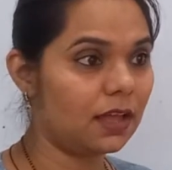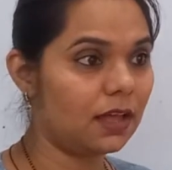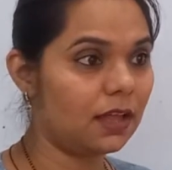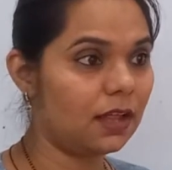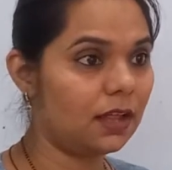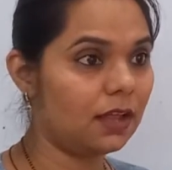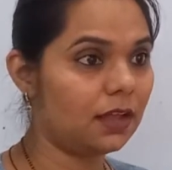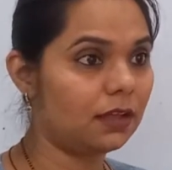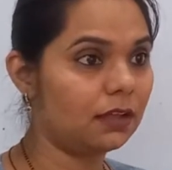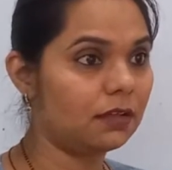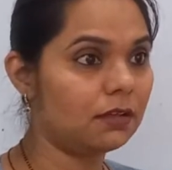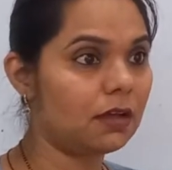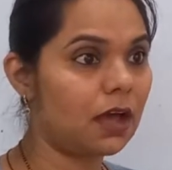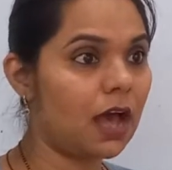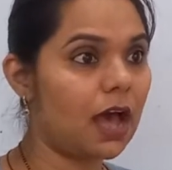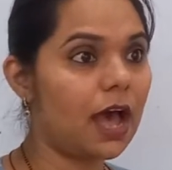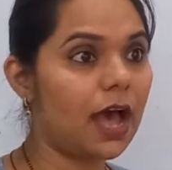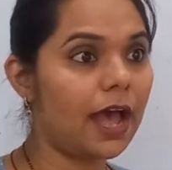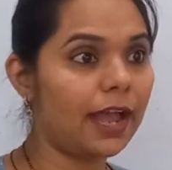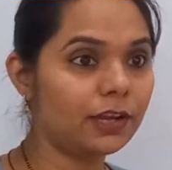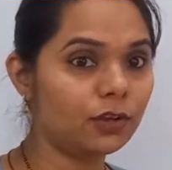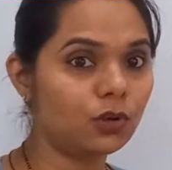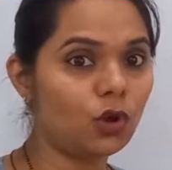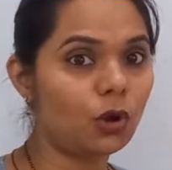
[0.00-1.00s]

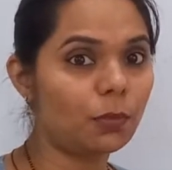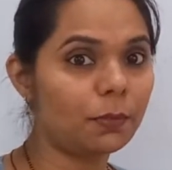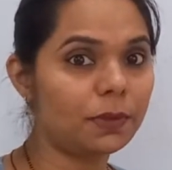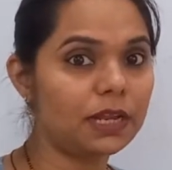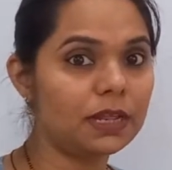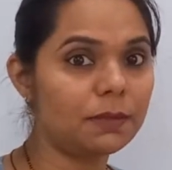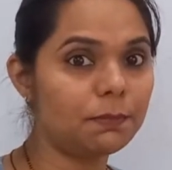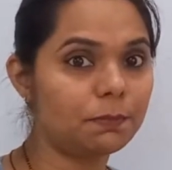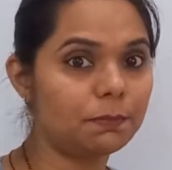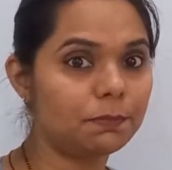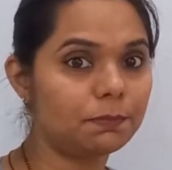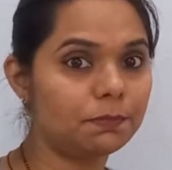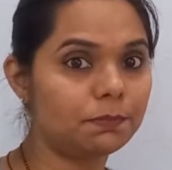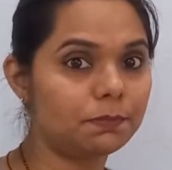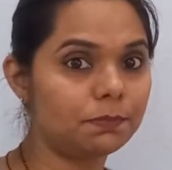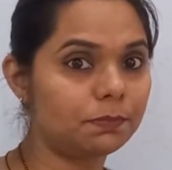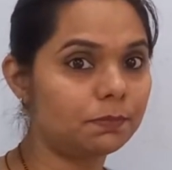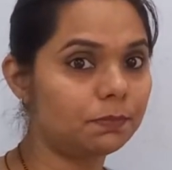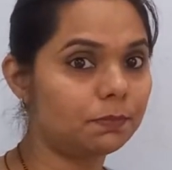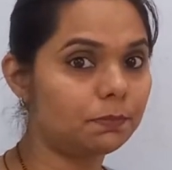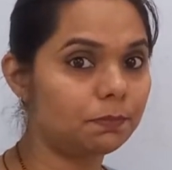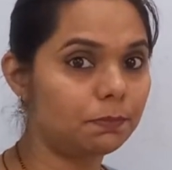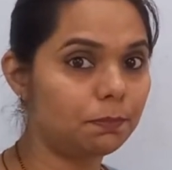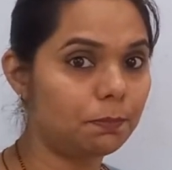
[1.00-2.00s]
I normally
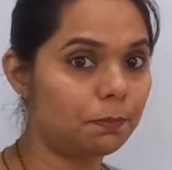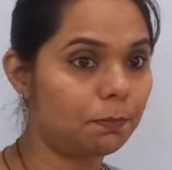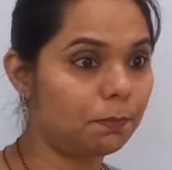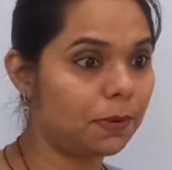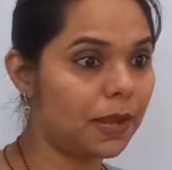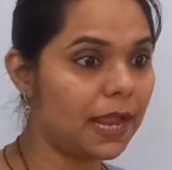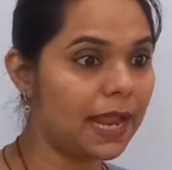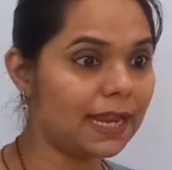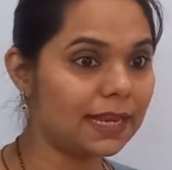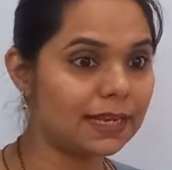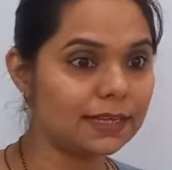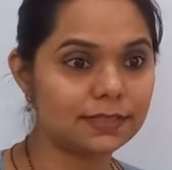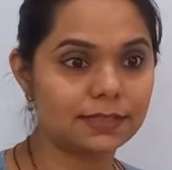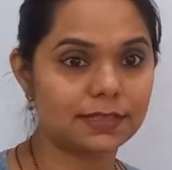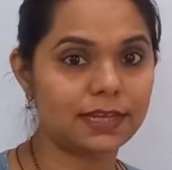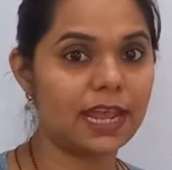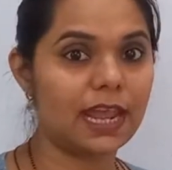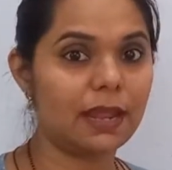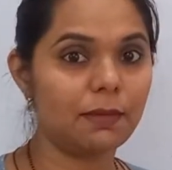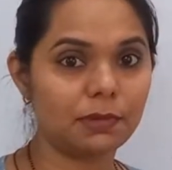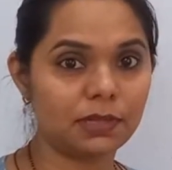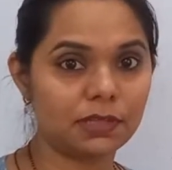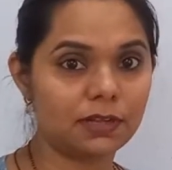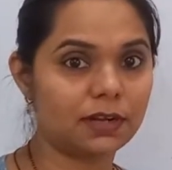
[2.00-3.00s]
play this
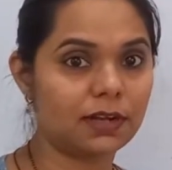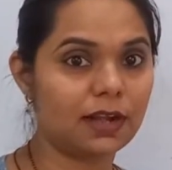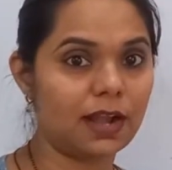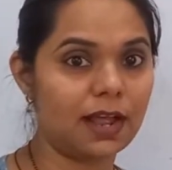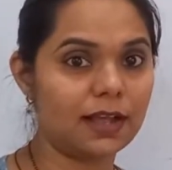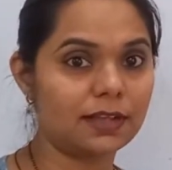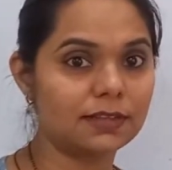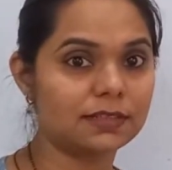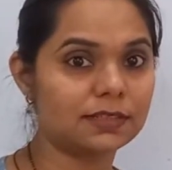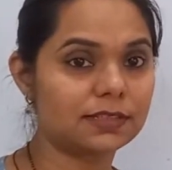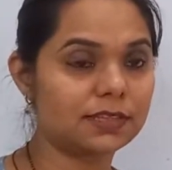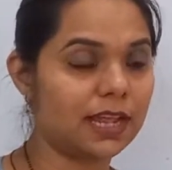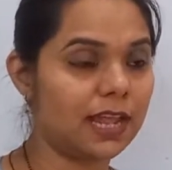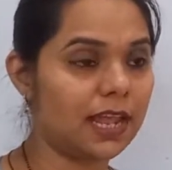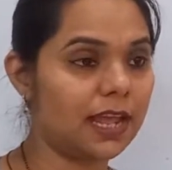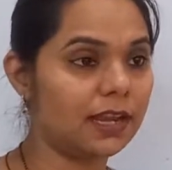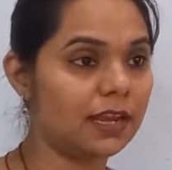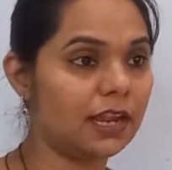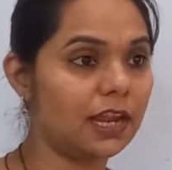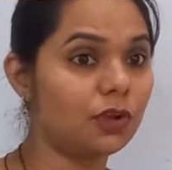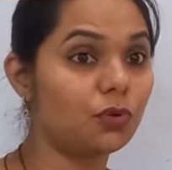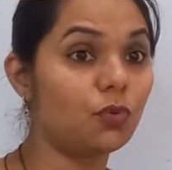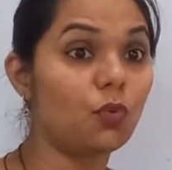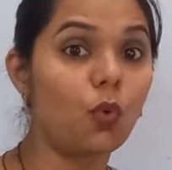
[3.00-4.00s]
game in the class and
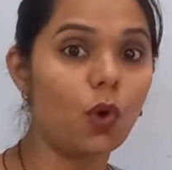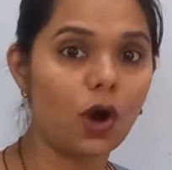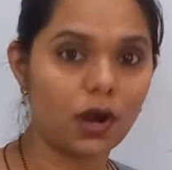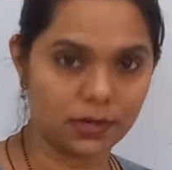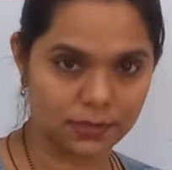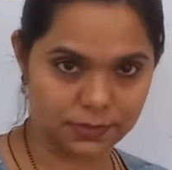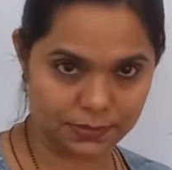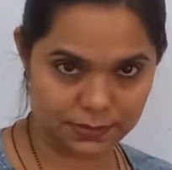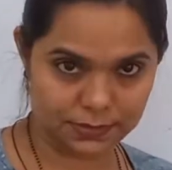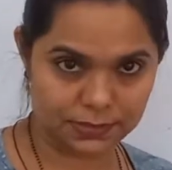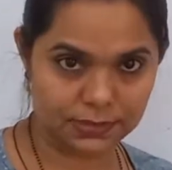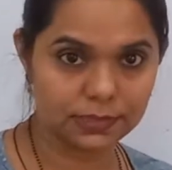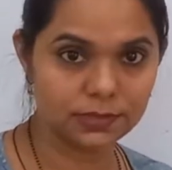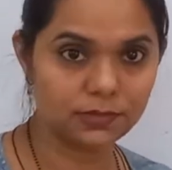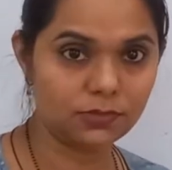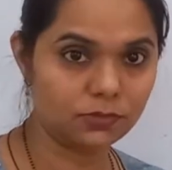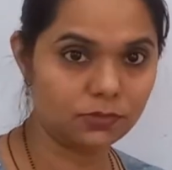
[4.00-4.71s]
it works.